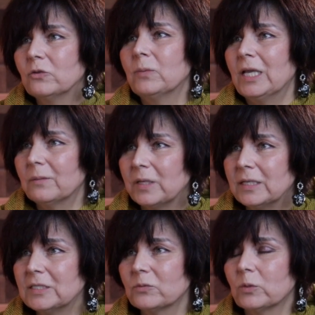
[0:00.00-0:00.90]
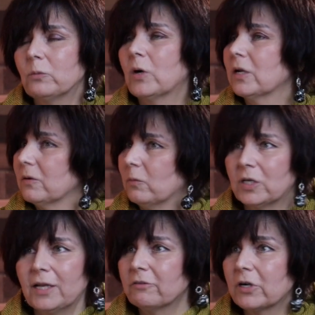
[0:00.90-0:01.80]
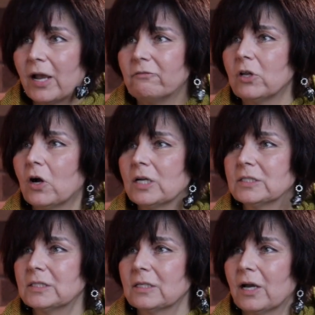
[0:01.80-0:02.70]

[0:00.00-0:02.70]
to make peace with whatever I've lost.